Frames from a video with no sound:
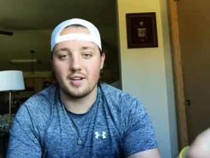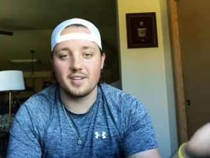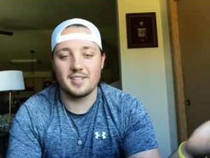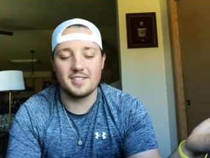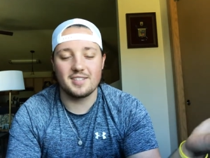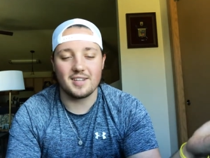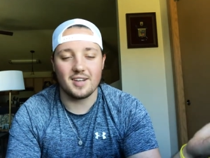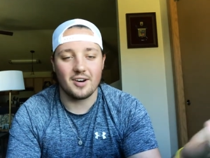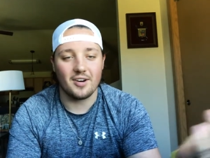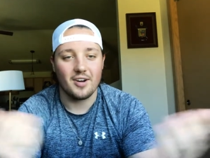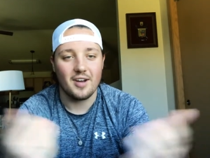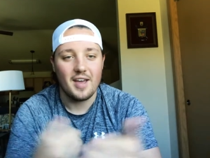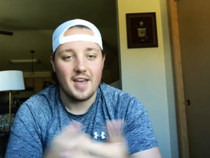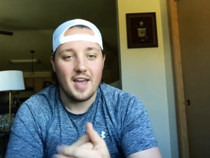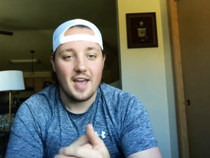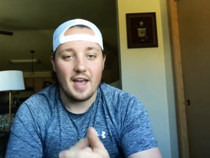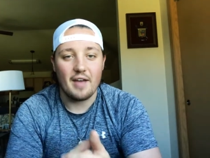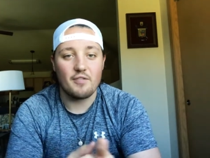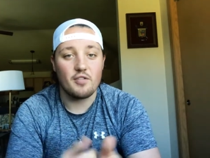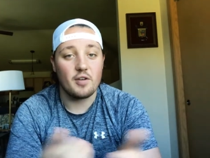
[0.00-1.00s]
so
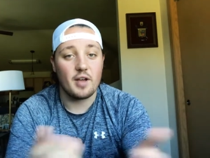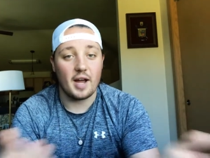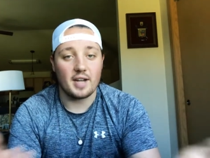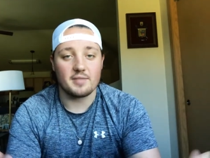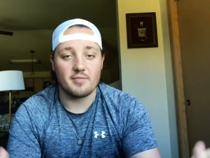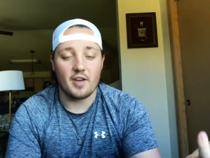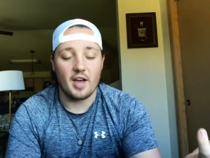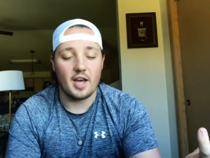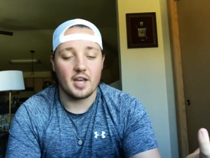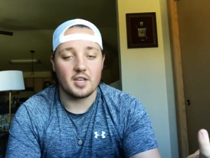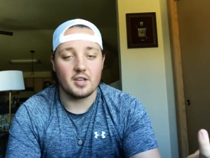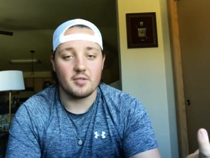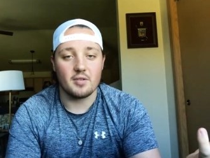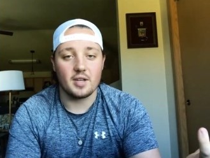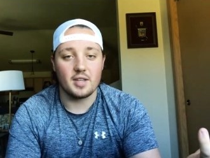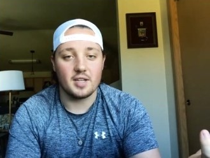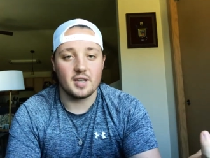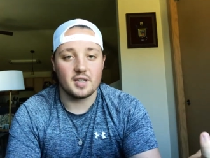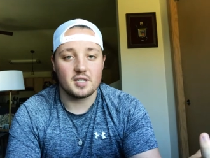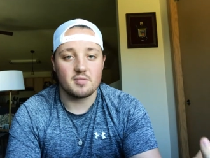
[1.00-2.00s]
if you got value
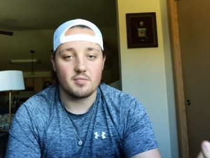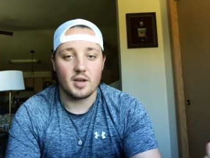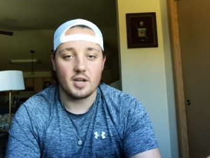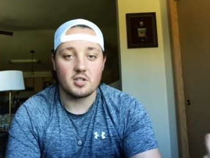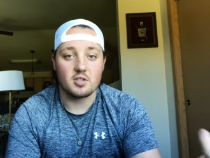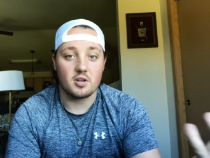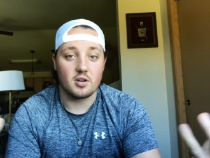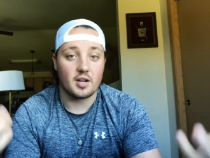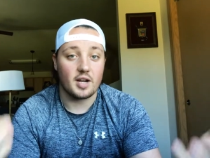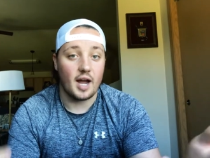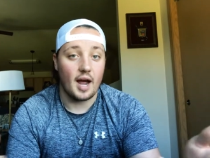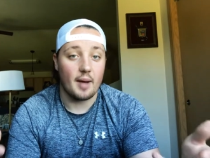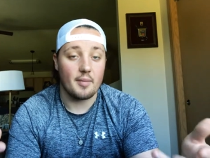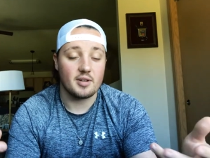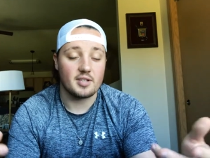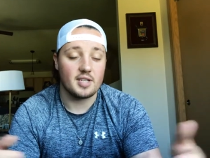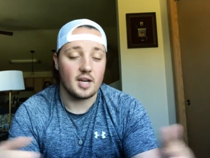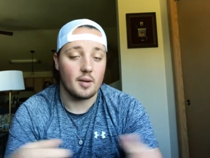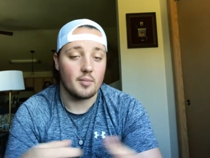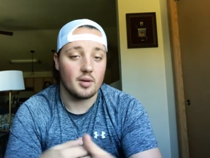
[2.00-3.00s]
in this, make sure to comment
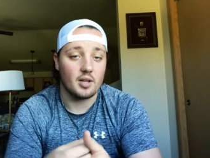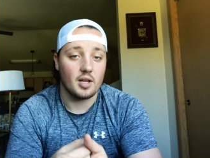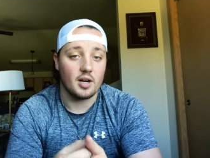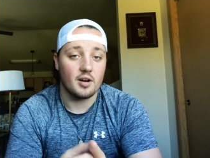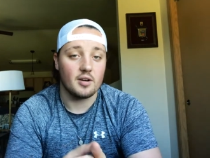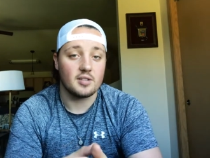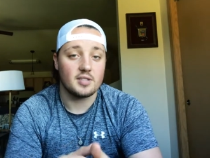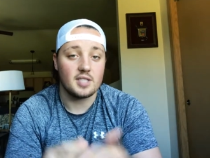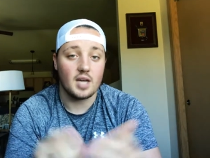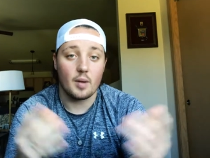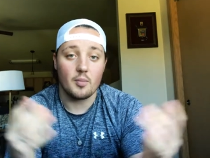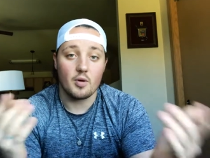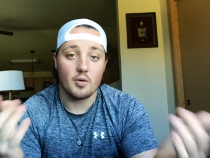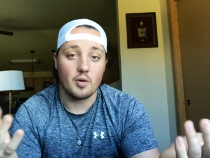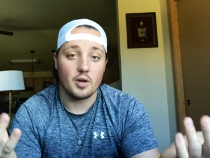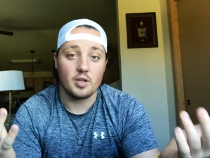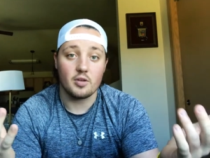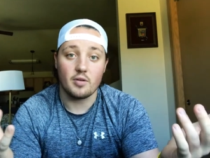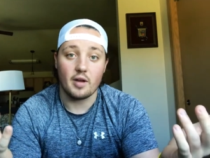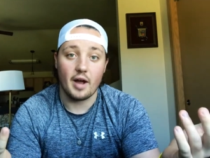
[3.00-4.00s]
down below and tell me
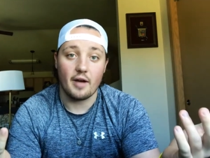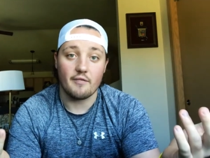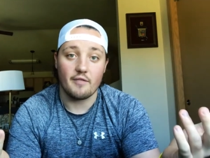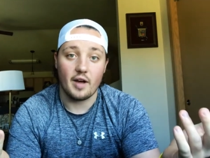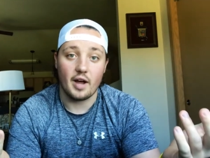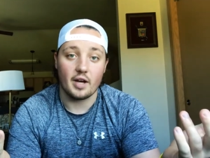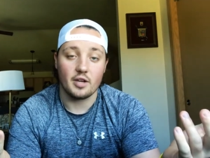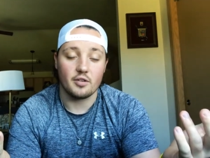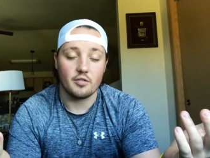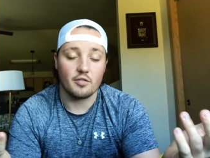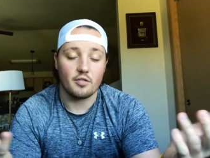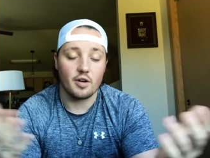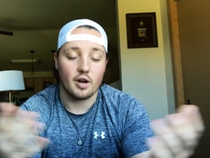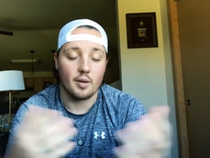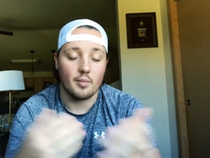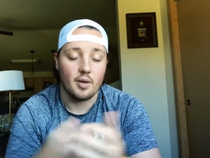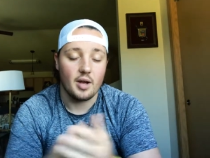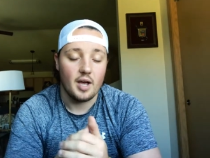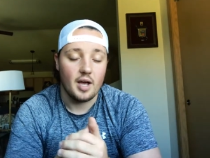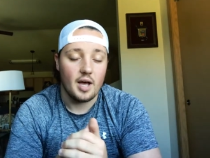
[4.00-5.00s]
what you got value
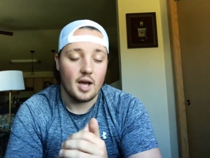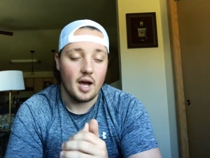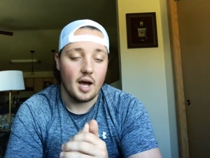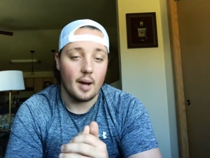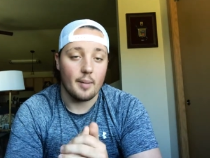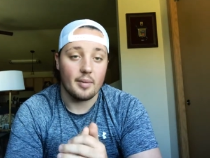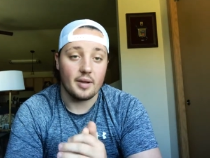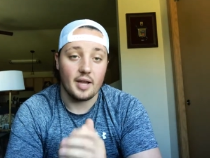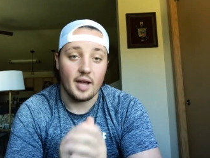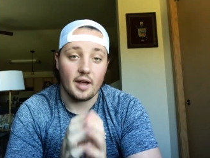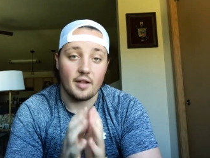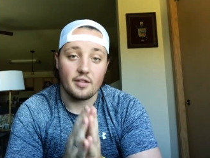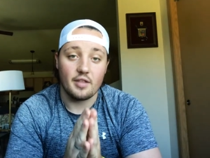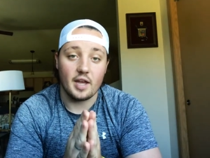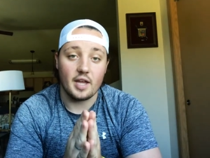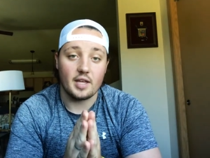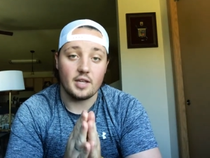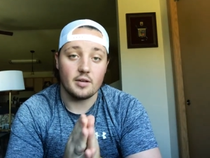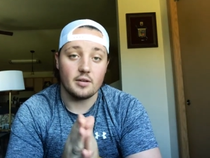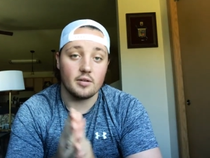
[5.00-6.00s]
from. Um, but yeah,
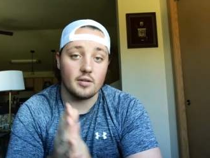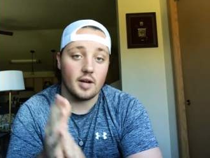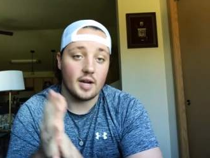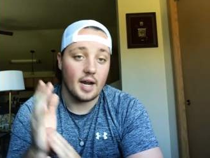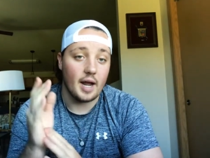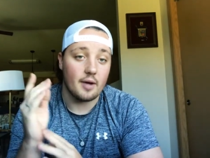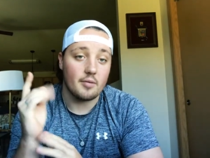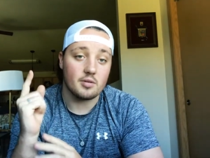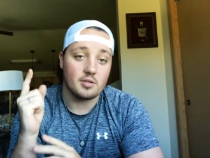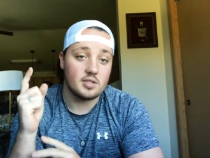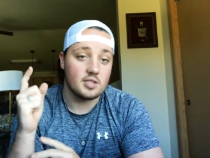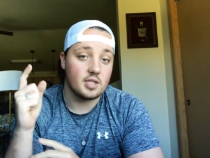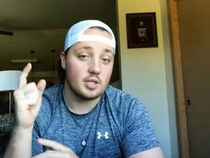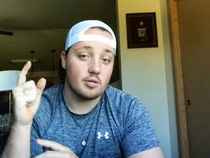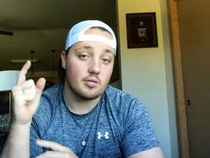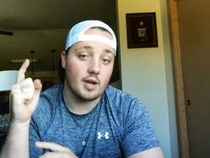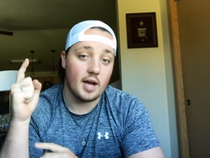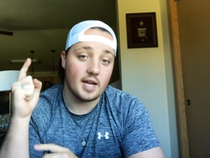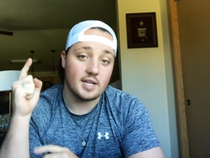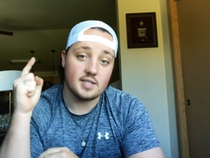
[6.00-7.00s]
thank you, and I will see you
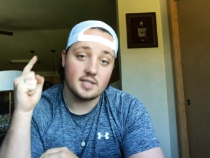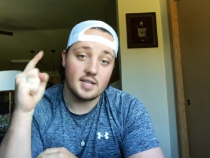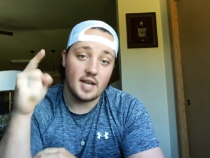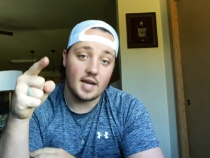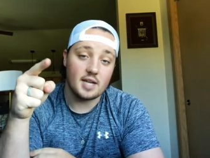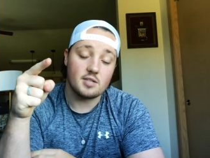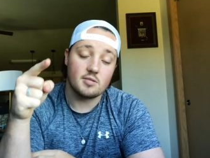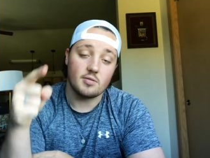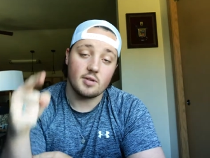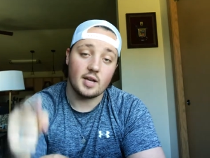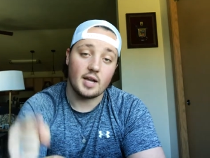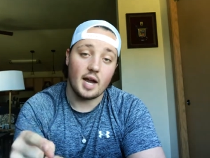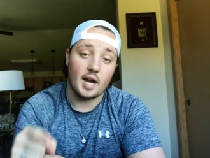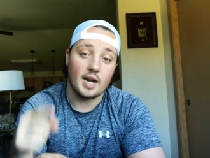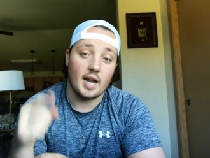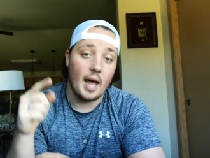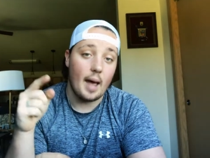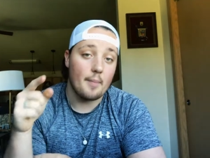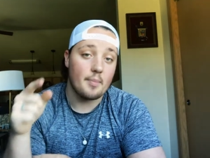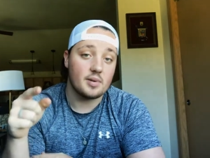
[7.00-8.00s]
guys next week on
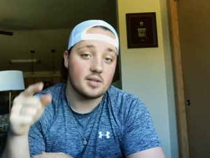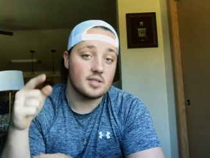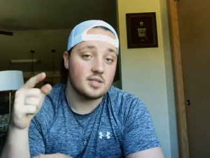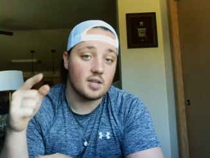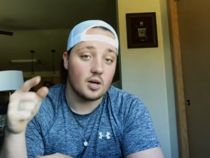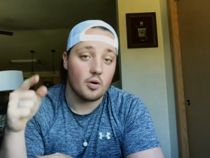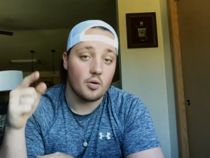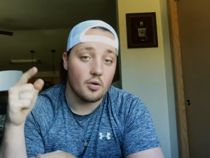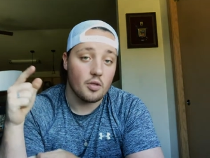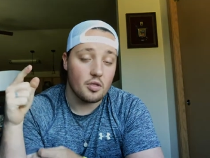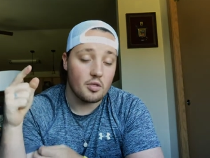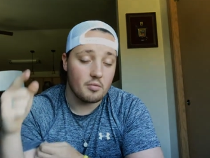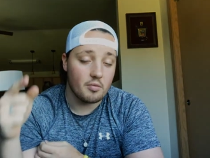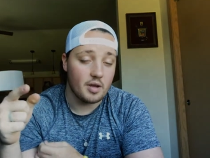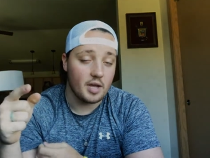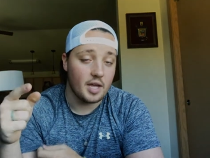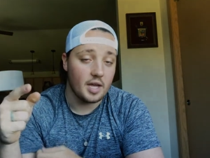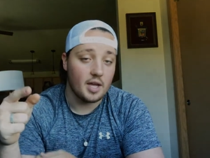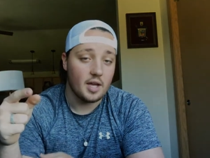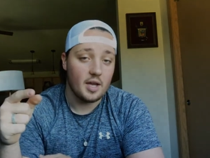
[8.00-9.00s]
episode
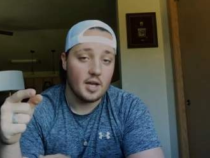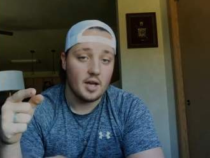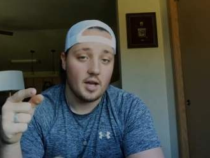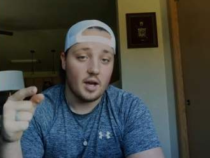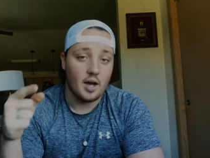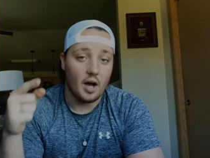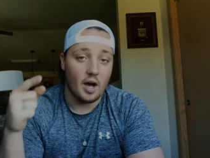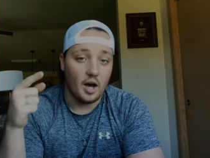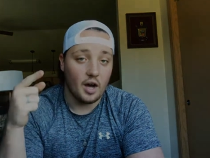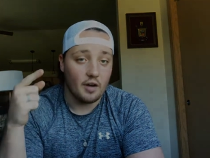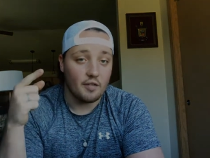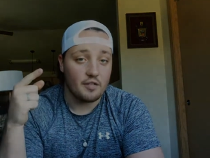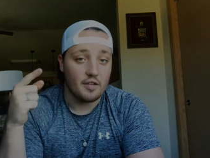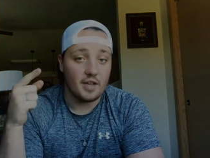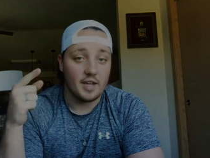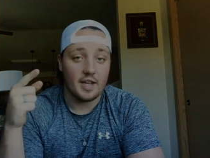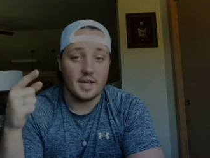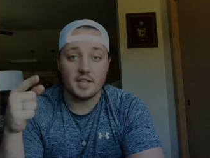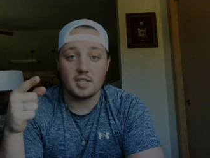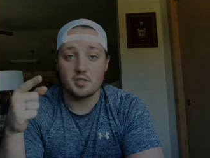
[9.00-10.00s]
three of
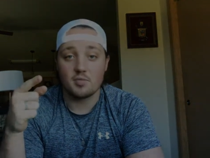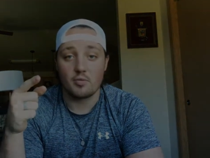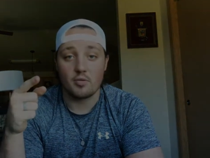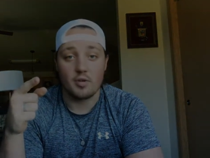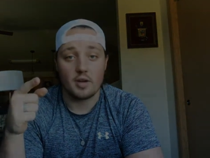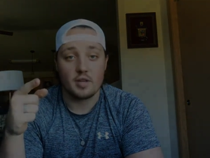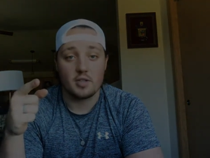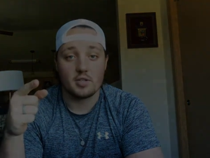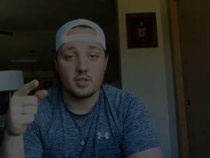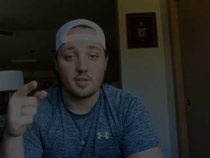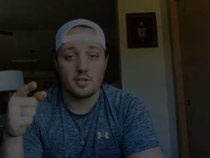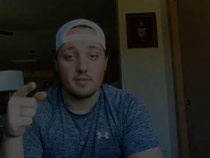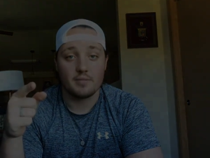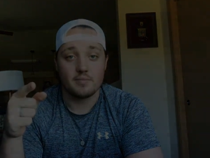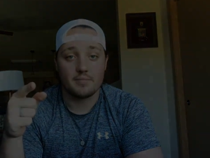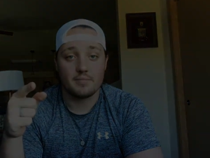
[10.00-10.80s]
Inspiration.